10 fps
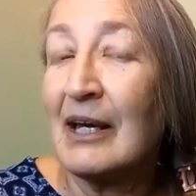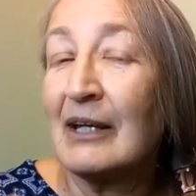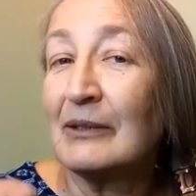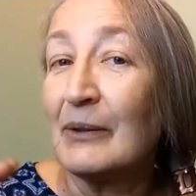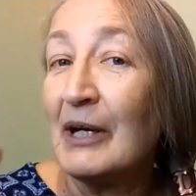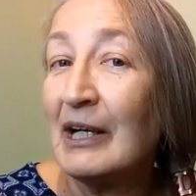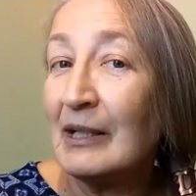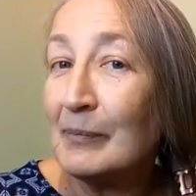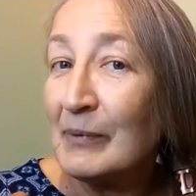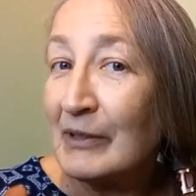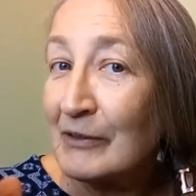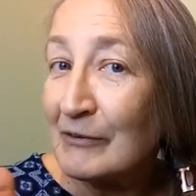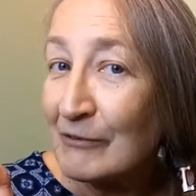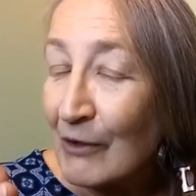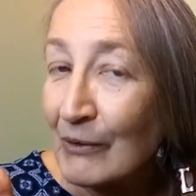to help
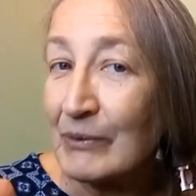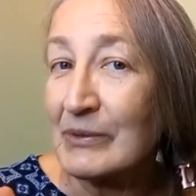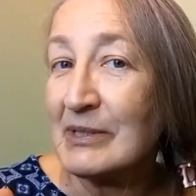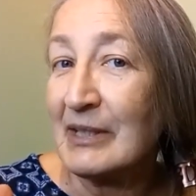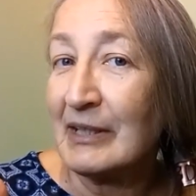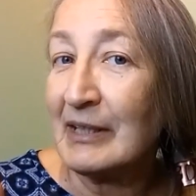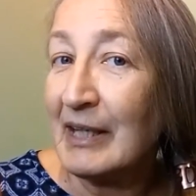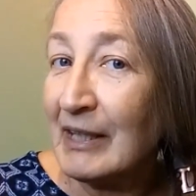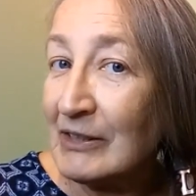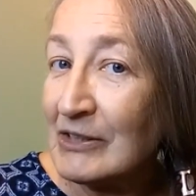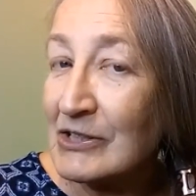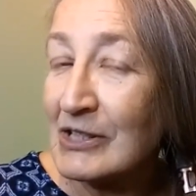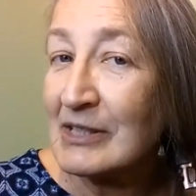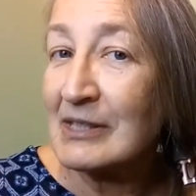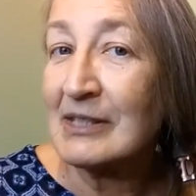focus their
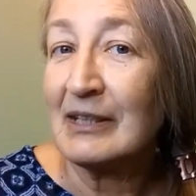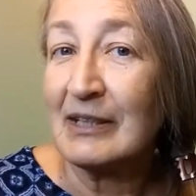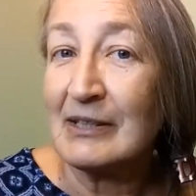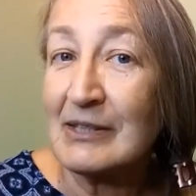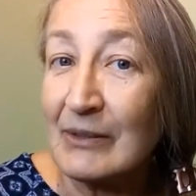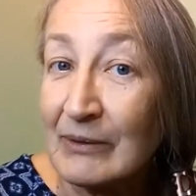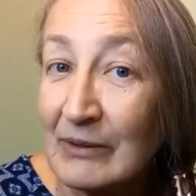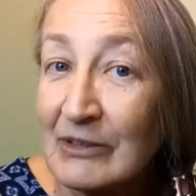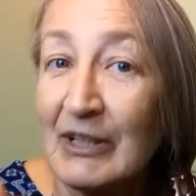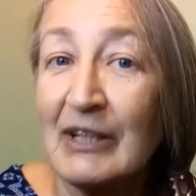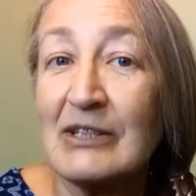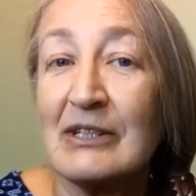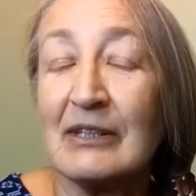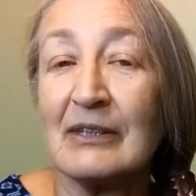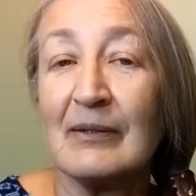energies in certain direction.